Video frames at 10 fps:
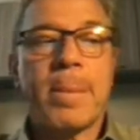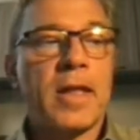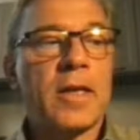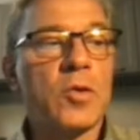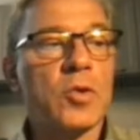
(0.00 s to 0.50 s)

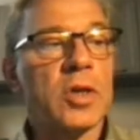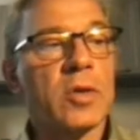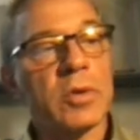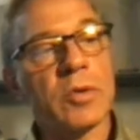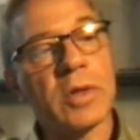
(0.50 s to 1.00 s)
Usually
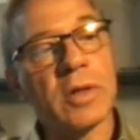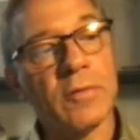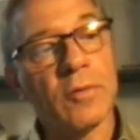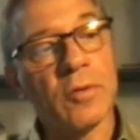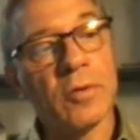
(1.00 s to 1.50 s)
we do that
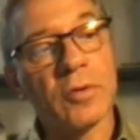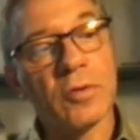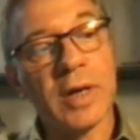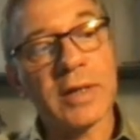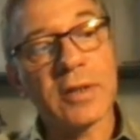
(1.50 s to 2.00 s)
for
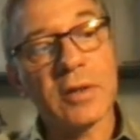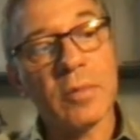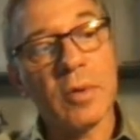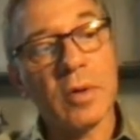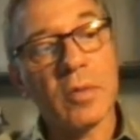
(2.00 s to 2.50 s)
neuraxial
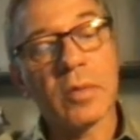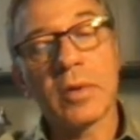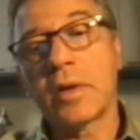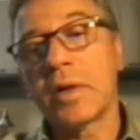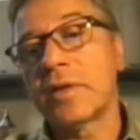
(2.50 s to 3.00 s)
block
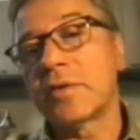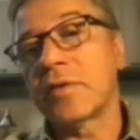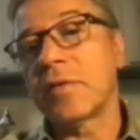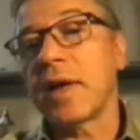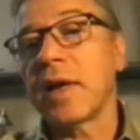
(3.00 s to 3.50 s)

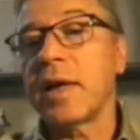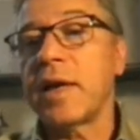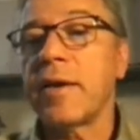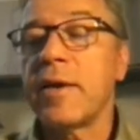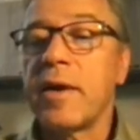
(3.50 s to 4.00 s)

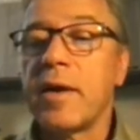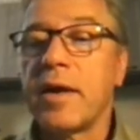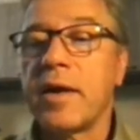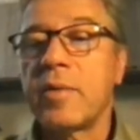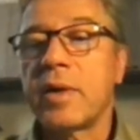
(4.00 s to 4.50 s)
intrathecally.
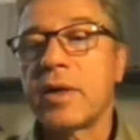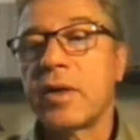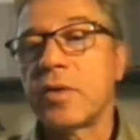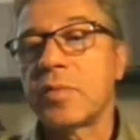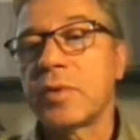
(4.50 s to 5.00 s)
We can
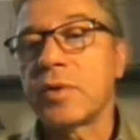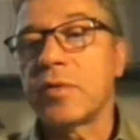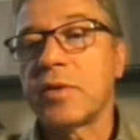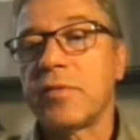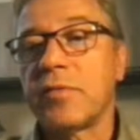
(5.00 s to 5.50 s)
use
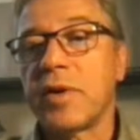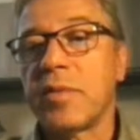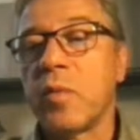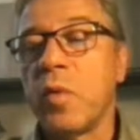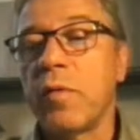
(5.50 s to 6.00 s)
preservative-free
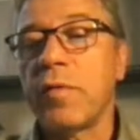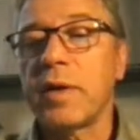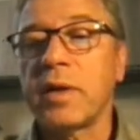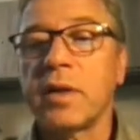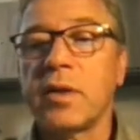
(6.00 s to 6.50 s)

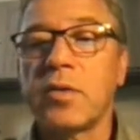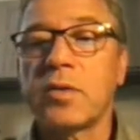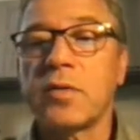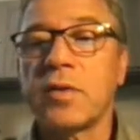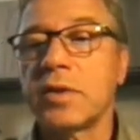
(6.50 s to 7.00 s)
morphine in a
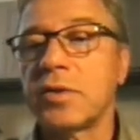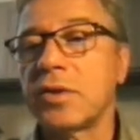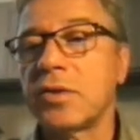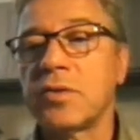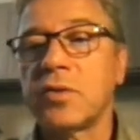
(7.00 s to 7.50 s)
dose of
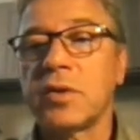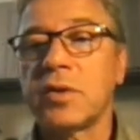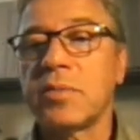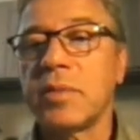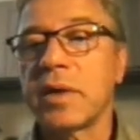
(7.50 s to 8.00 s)
100 to
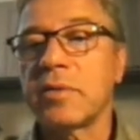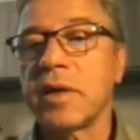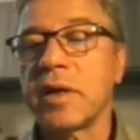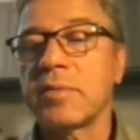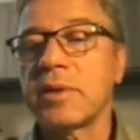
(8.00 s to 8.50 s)
200
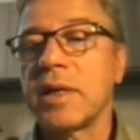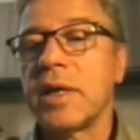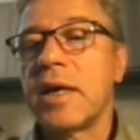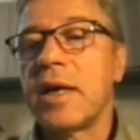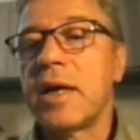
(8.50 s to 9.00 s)
micrograms.
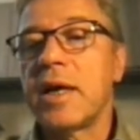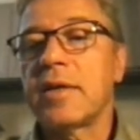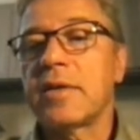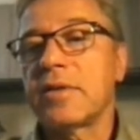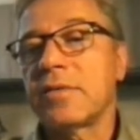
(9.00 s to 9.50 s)

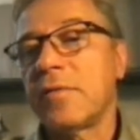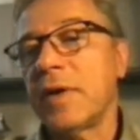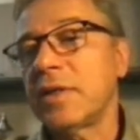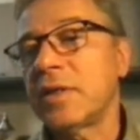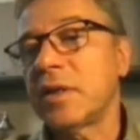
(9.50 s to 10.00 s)

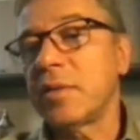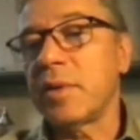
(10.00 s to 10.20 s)
Fentanyl